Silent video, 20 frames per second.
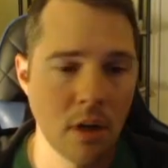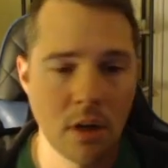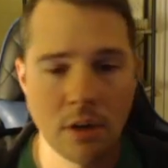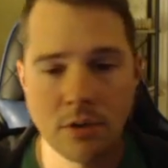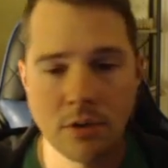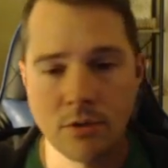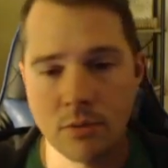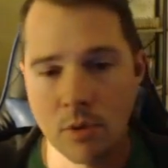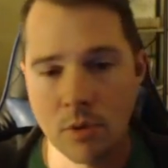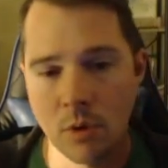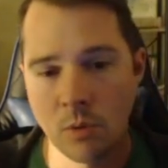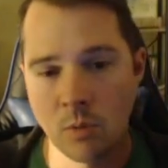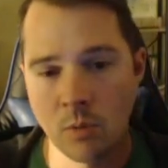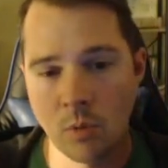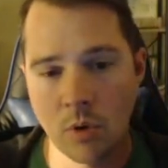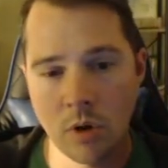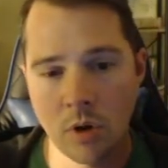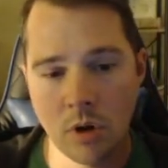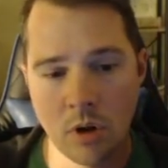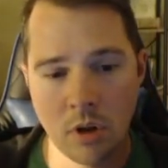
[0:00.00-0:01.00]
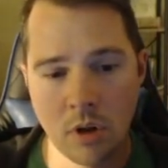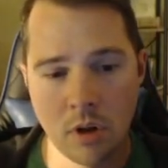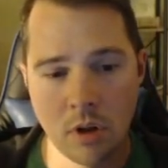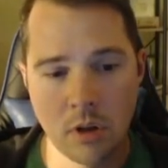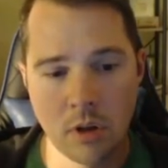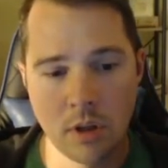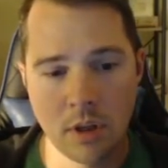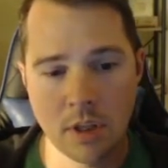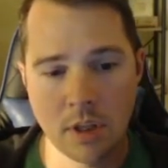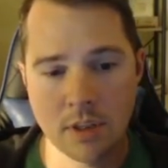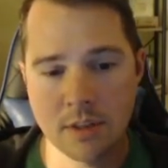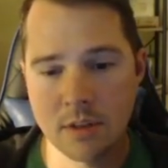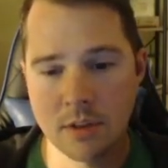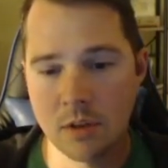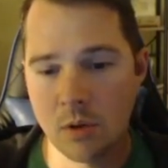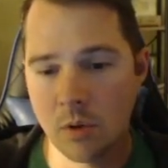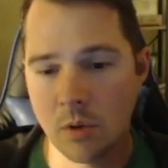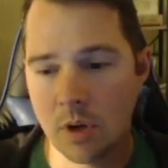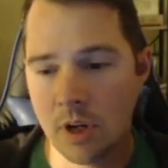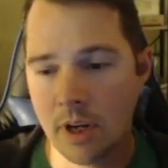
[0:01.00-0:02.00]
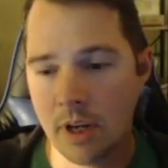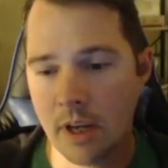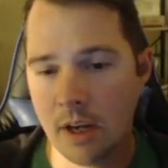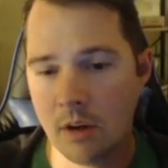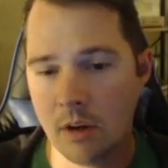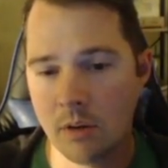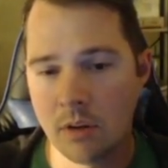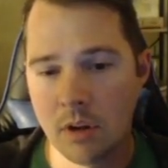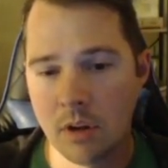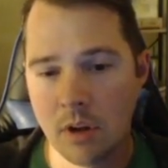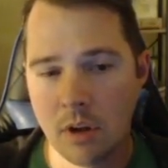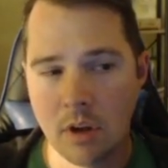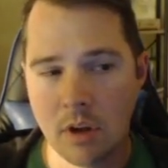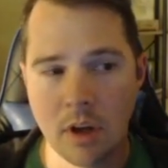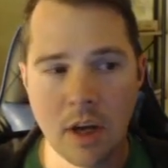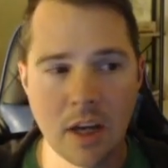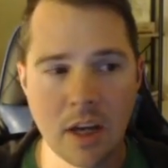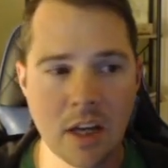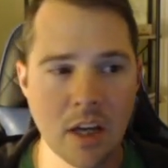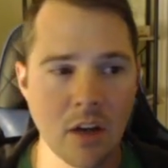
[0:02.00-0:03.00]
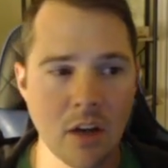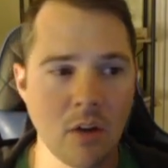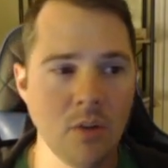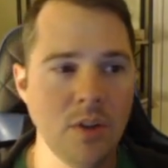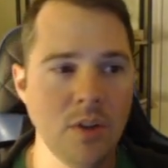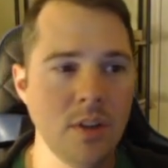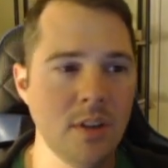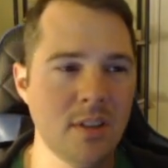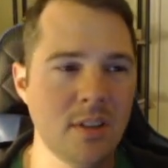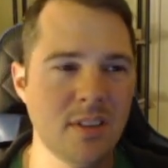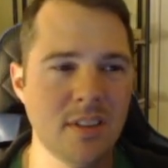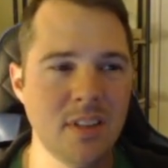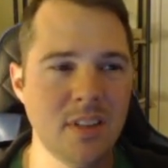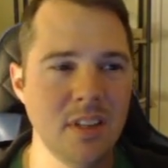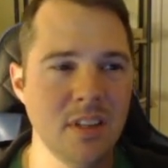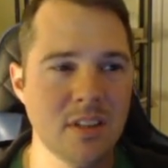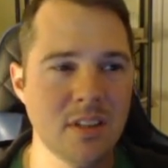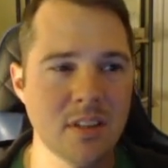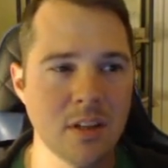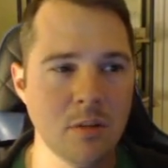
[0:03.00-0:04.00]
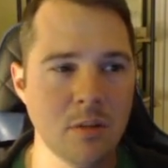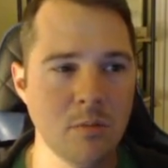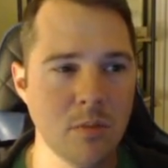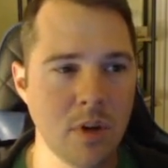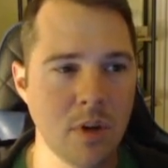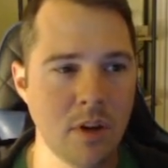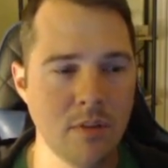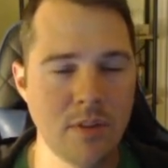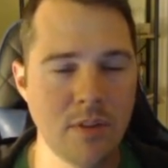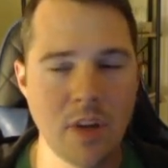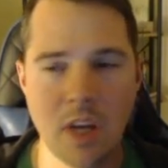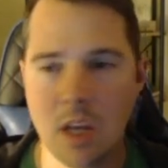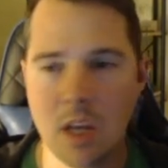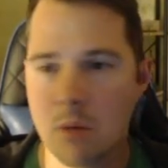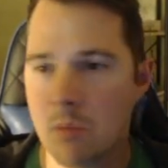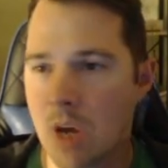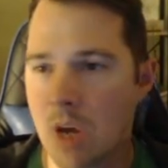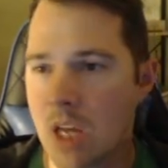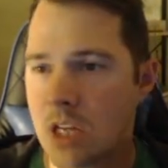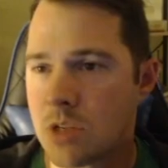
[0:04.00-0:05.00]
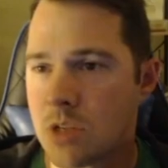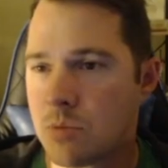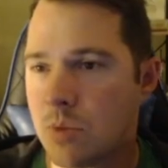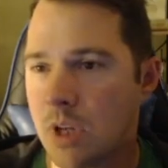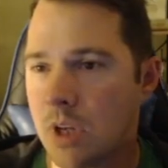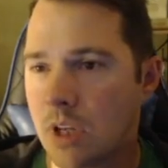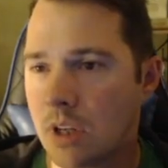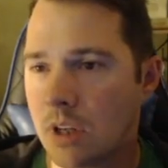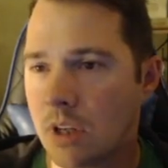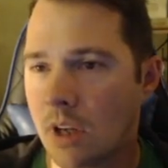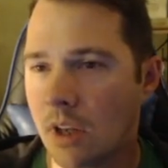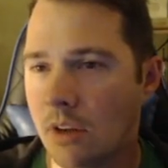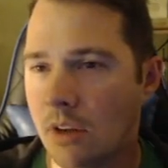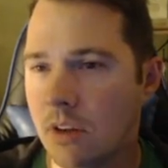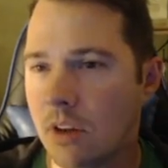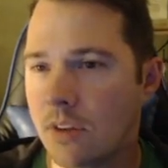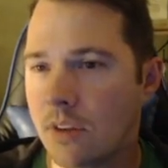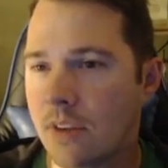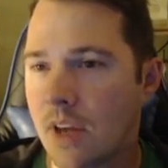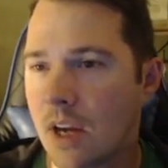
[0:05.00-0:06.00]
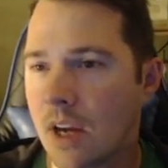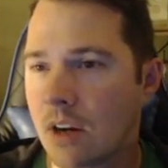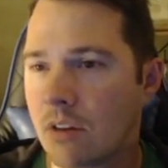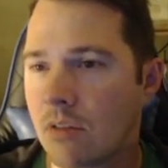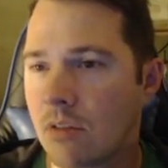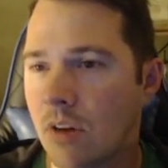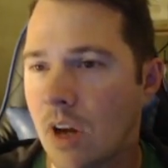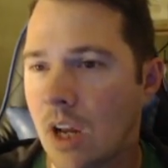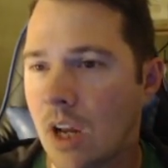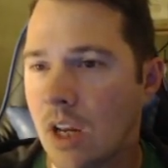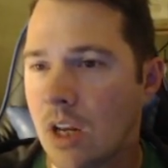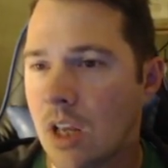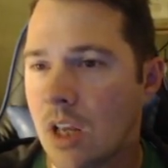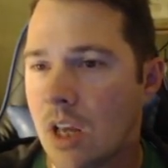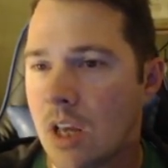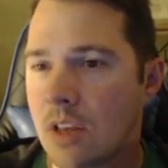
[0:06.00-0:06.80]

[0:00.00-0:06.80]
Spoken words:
Tron World, let's load it out. I can always see some of the image being like not that great.